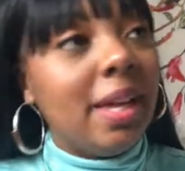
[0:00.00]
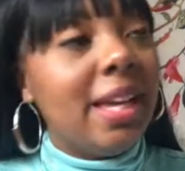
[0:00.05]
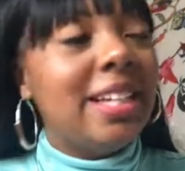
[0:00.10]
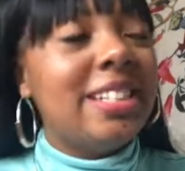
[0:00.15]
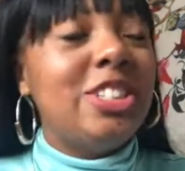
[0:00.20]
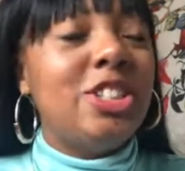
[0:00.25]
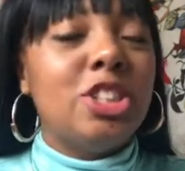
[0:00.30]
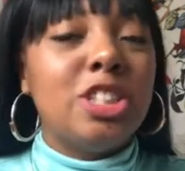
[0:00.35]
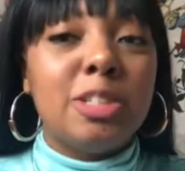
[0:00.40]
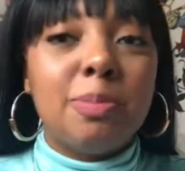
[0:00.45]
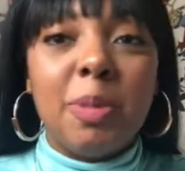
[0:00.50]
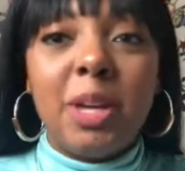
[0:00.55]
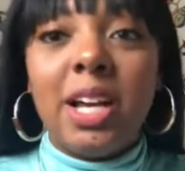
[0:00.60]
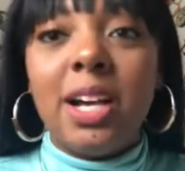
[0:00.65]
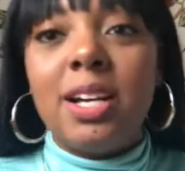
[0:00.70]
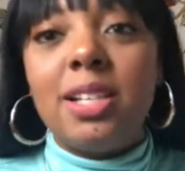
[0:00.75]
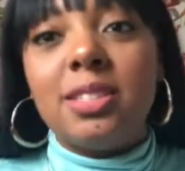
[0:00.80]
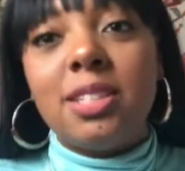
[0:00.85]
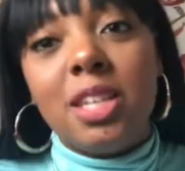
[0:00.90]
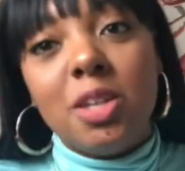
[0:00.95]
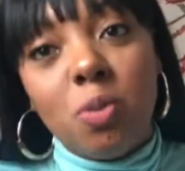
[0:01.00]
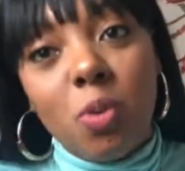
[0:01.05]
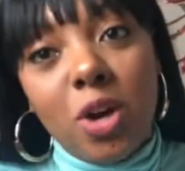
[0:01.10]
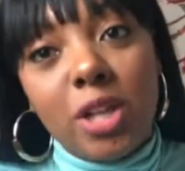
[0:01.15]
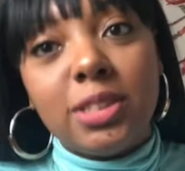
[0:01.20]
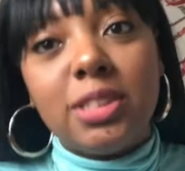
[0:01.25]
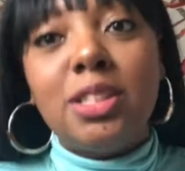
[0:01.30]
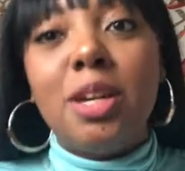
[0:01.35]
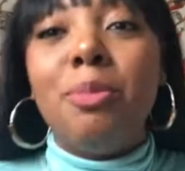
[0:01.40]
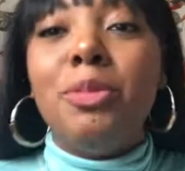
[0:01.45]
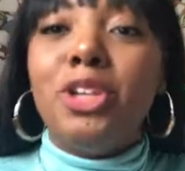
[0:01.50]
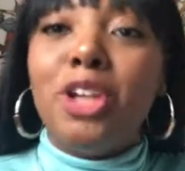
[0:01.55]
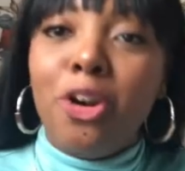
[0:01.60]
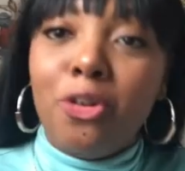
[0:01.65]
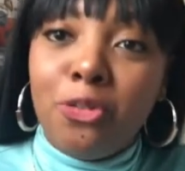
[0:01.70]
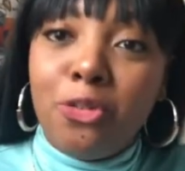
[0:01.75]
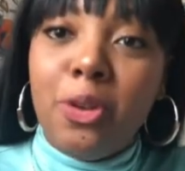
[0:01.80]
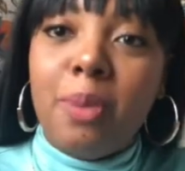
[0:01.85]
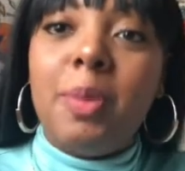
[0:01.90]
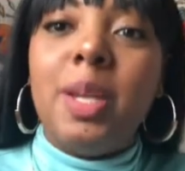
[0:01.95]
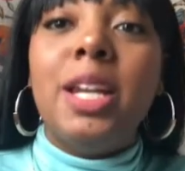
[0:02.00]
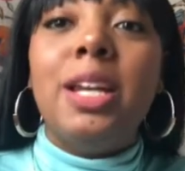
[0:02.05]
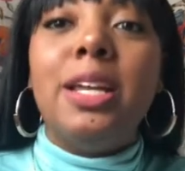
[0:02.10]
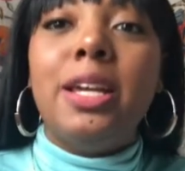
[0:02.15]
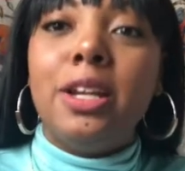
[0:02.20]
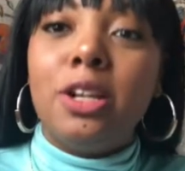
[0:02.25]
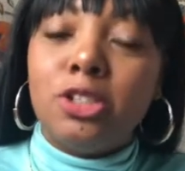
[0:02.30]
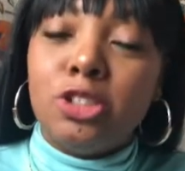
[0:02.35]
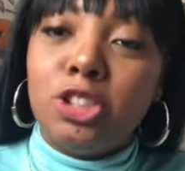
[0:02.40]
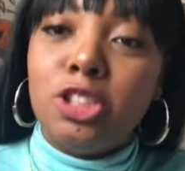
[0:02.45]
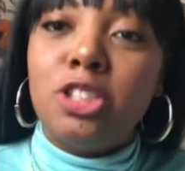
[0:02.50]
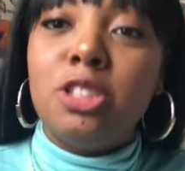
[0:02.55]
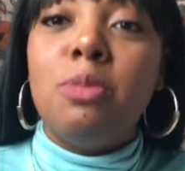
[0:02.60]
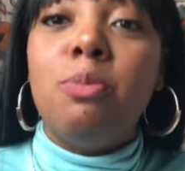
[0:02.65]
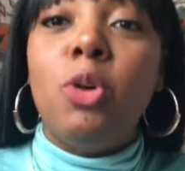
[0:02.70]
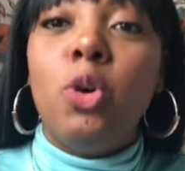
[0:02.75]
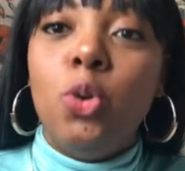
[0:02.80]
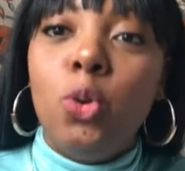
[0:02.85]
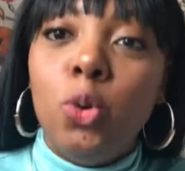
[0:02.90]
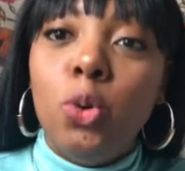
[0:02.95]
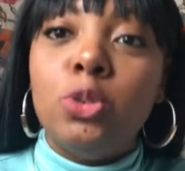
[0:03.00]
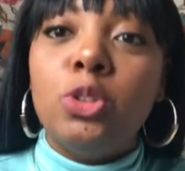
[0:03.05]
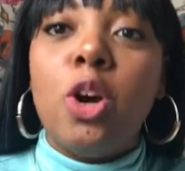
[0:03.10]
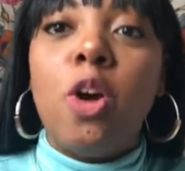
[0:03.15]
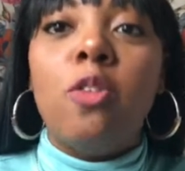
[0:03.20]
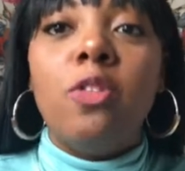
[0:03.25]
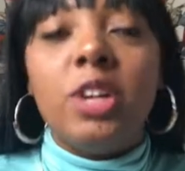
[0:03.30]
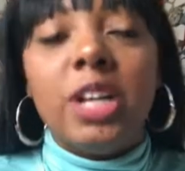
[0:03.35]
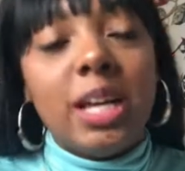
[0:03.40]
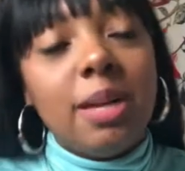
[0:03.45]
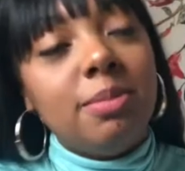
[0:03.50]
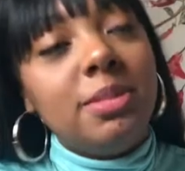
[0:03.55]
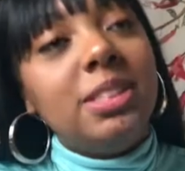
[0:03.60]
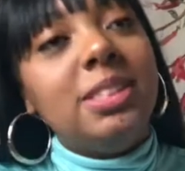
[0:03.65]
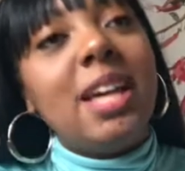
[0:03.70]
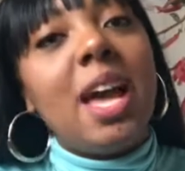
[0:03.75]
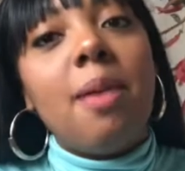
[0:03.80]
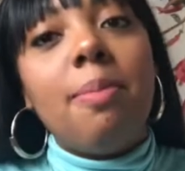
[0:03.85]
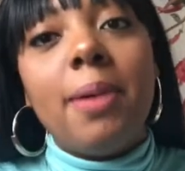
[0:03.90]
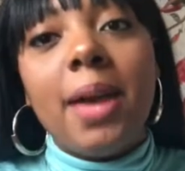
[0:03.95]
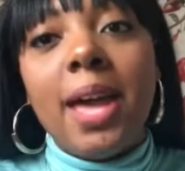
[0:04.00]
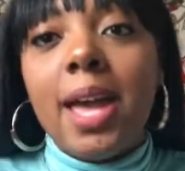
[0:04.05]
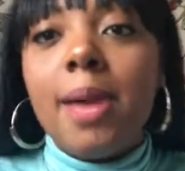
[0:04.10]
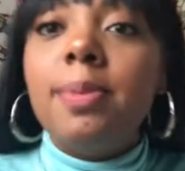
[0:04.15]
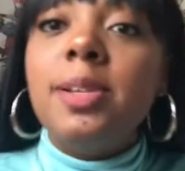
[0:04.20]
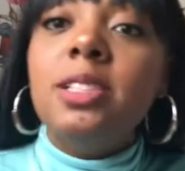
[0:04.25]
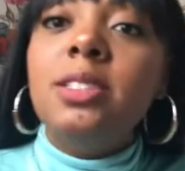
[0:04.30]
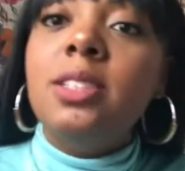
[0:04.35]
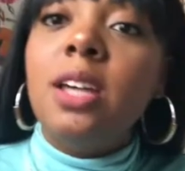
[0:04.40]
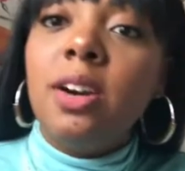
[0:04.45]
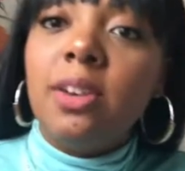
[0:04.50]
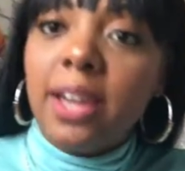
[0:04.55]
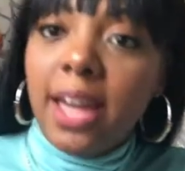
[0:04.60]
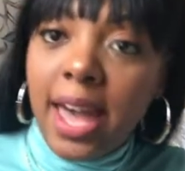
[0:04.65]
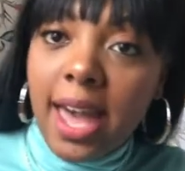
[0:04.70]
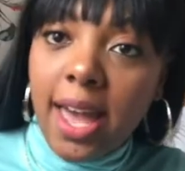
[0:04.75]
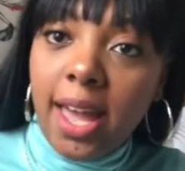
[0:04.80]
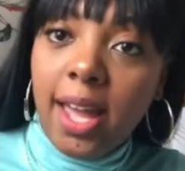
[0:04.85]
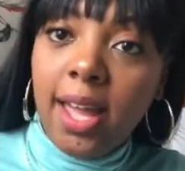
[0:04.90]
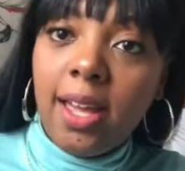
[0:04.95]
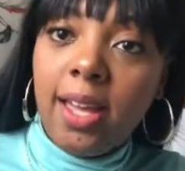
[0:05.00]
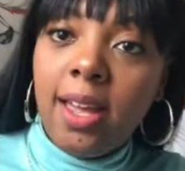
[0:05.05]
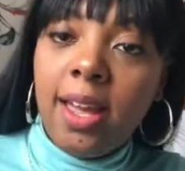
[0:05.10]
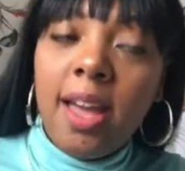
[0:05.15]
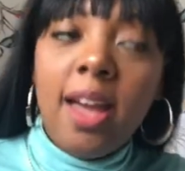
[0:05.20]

It's just because he wants some of your feminine energy to ooze over him and say, babe, it's okay.